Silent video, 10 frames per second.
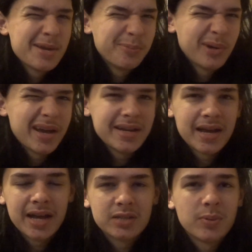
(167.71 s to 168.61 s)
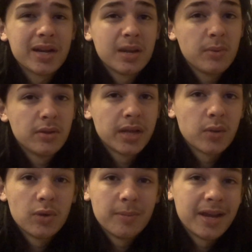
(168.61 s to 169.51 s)
Probably not. It's probably going to be, like,
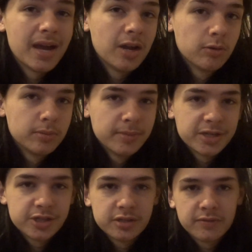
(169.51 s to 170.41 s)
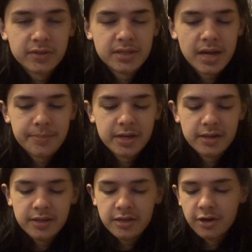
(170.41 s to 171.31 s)
one of my honorable mentions for the top 10
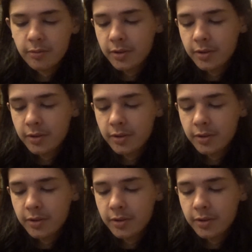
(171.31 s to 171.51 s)
of the year.